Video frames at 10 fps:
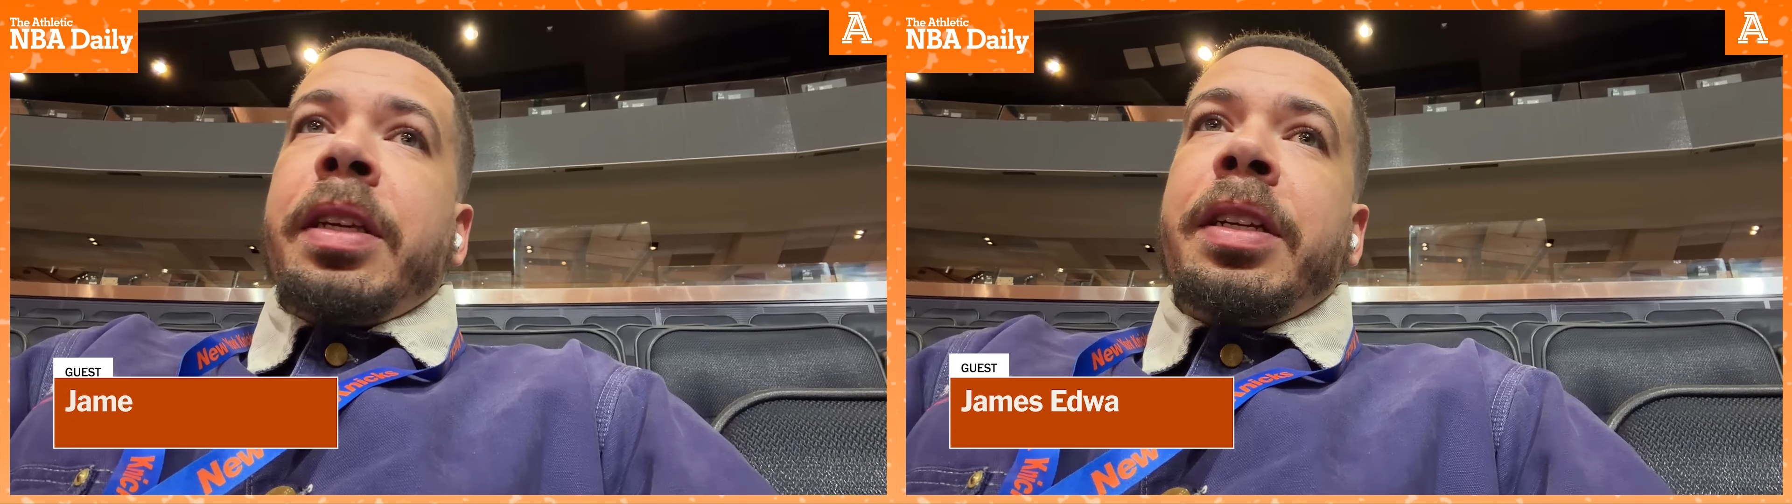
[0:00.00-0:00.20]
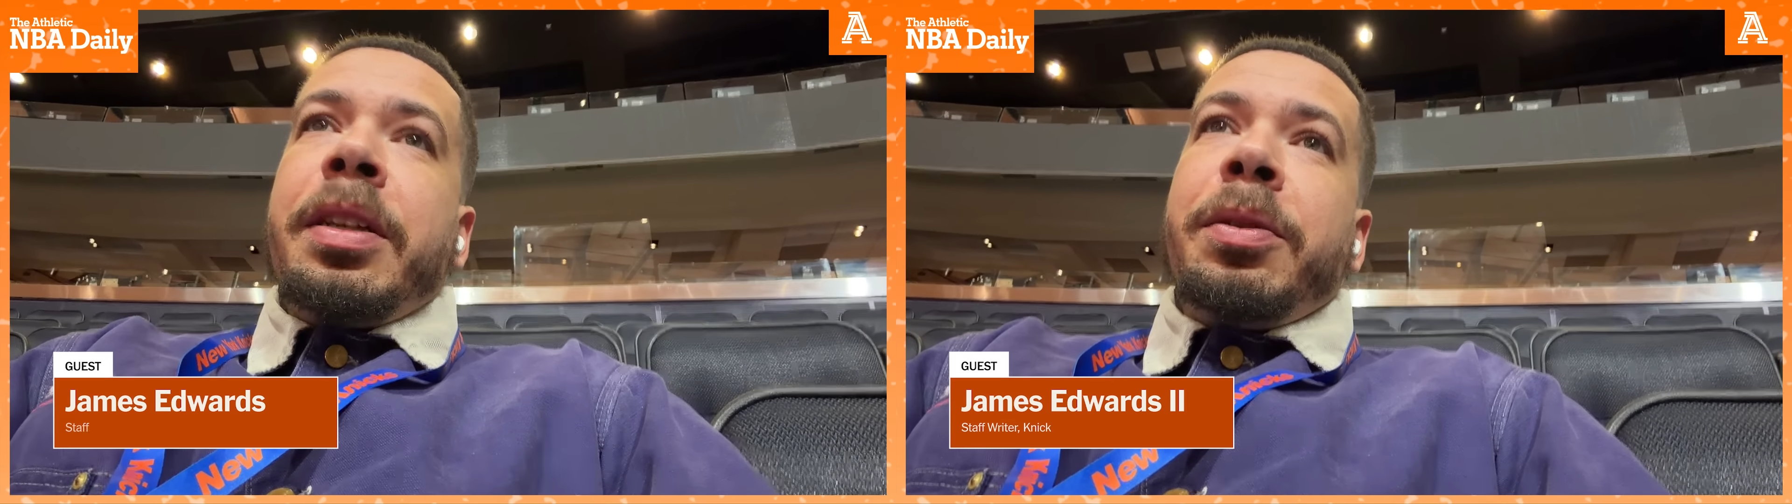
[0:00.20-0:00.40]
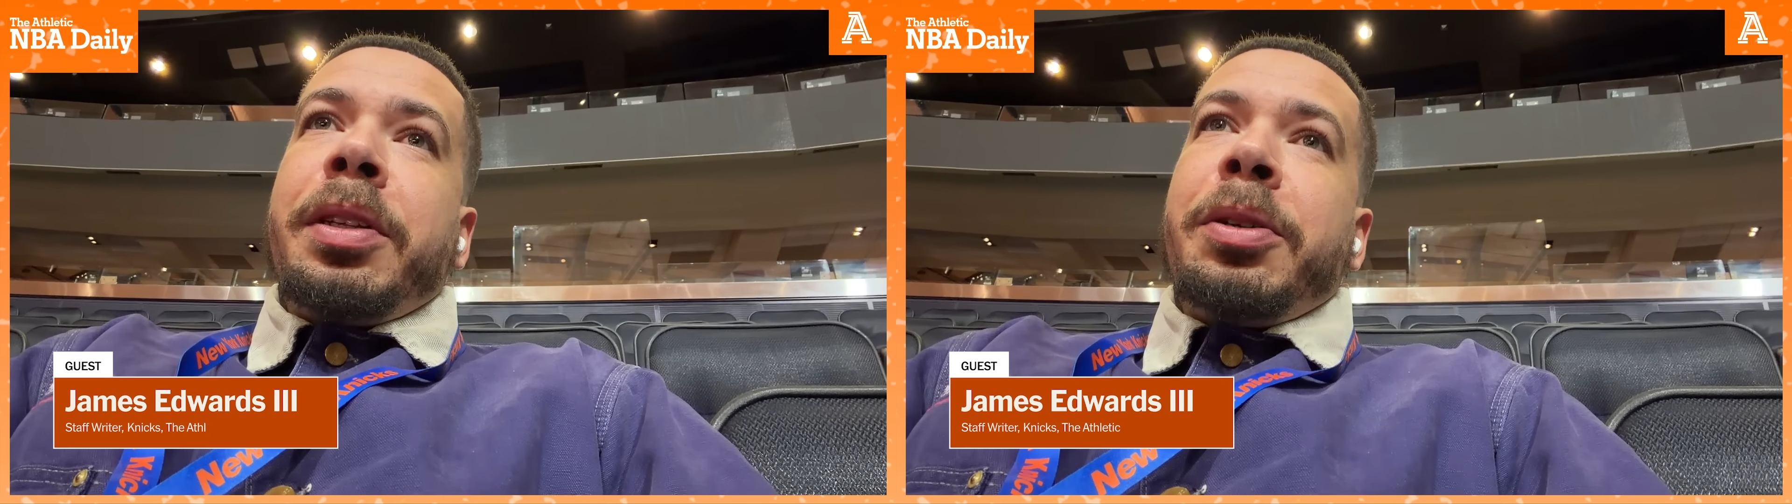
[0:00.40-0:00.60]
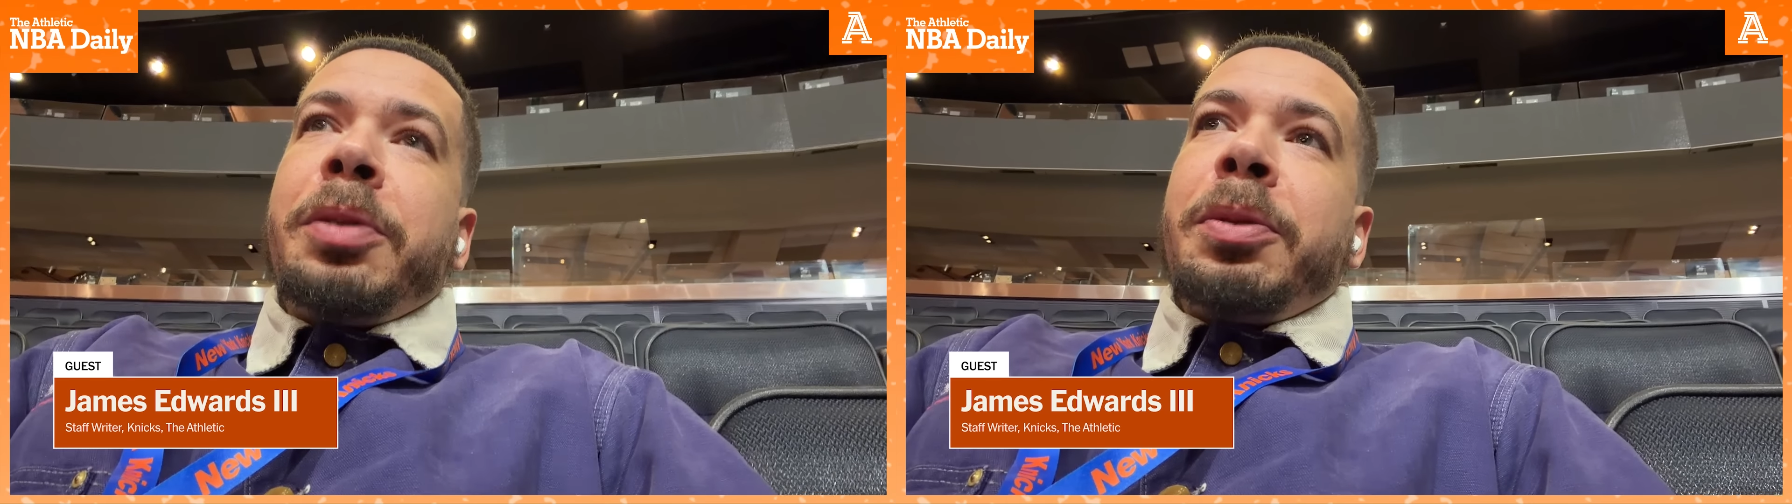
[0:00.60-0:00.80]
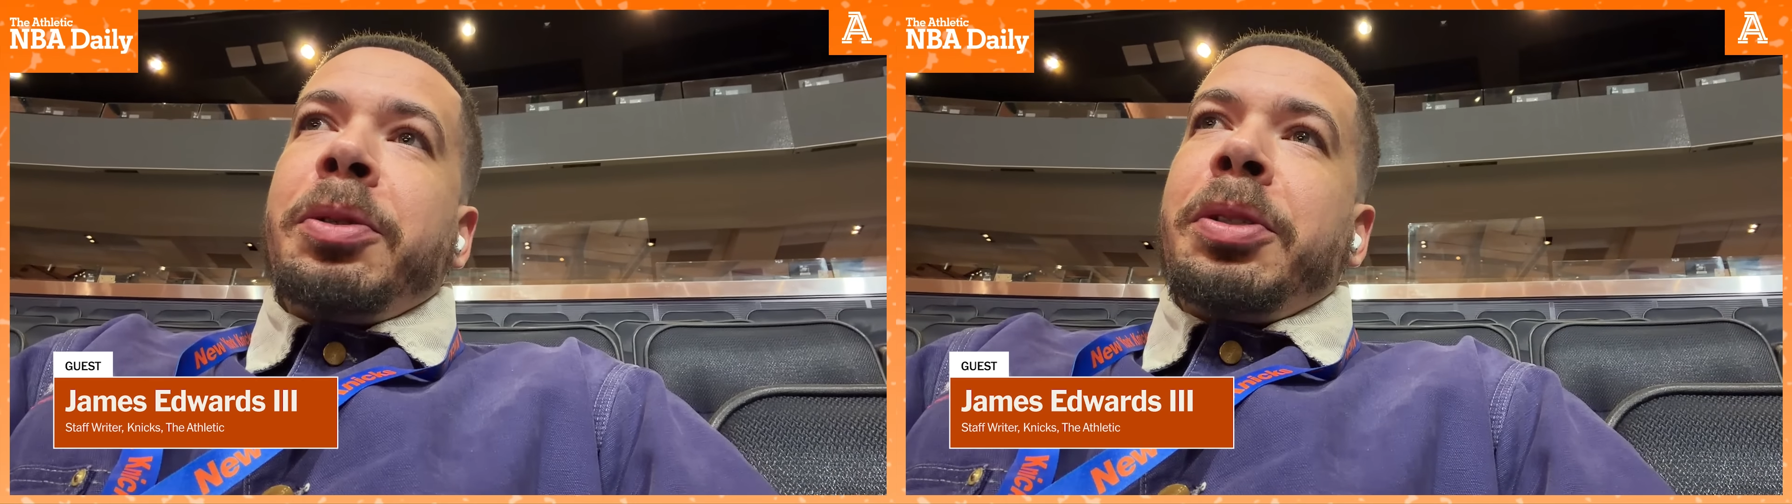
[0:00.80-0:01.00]
They did what they were
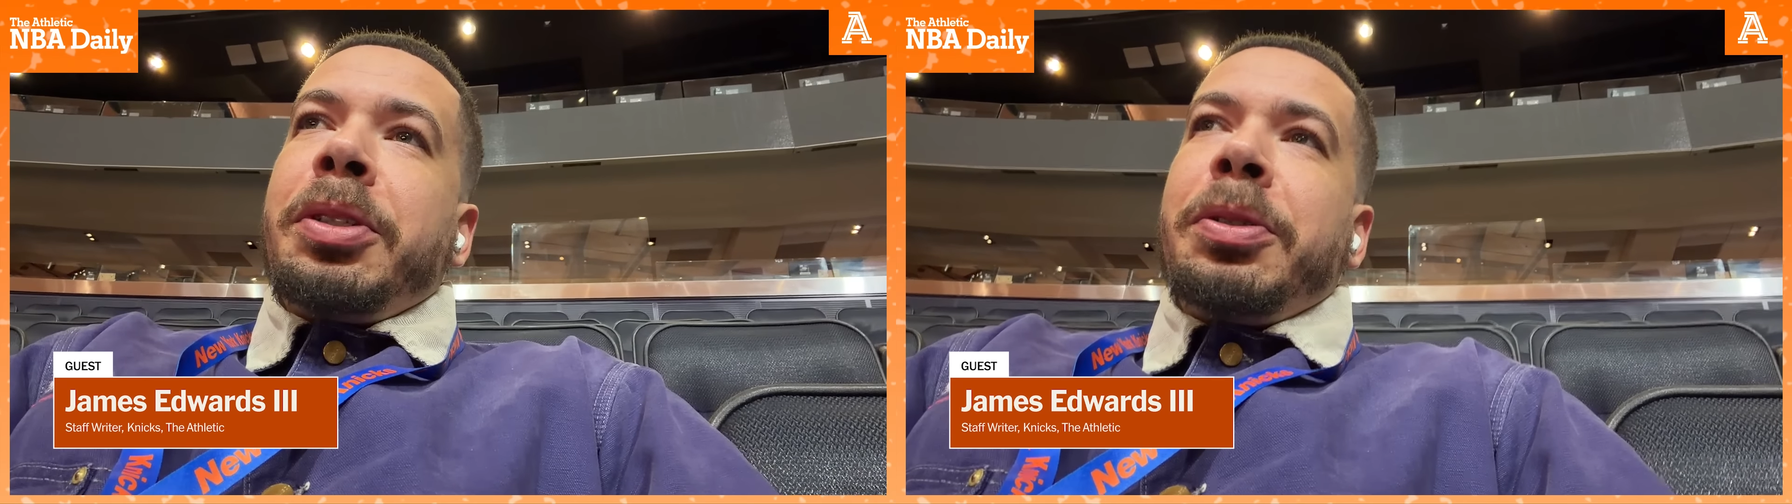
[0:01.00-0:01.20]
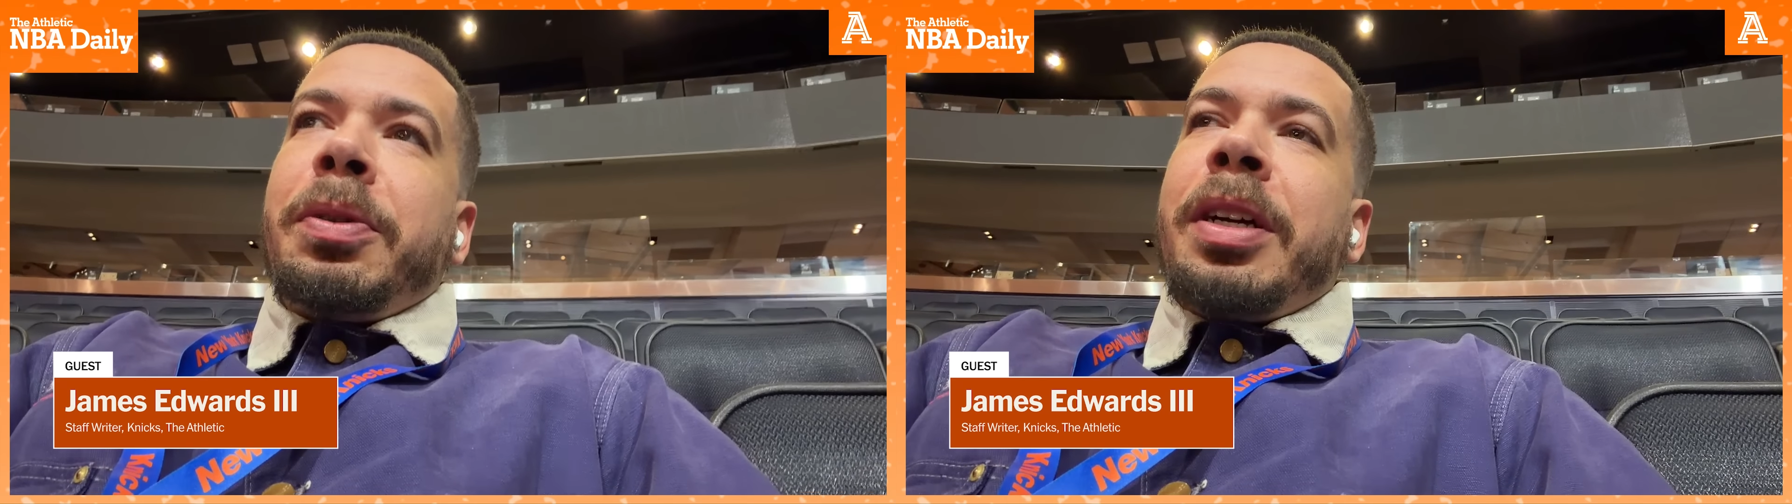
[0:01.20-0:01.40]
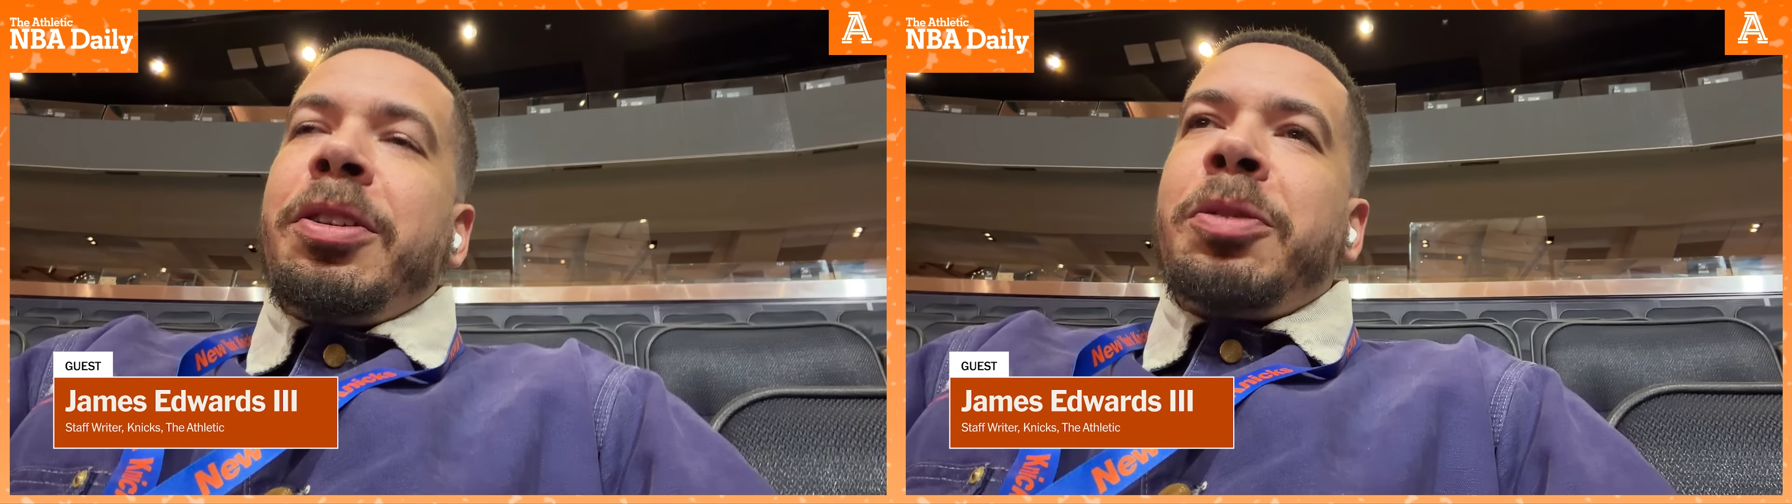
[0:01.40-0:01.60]
supposed to do, right?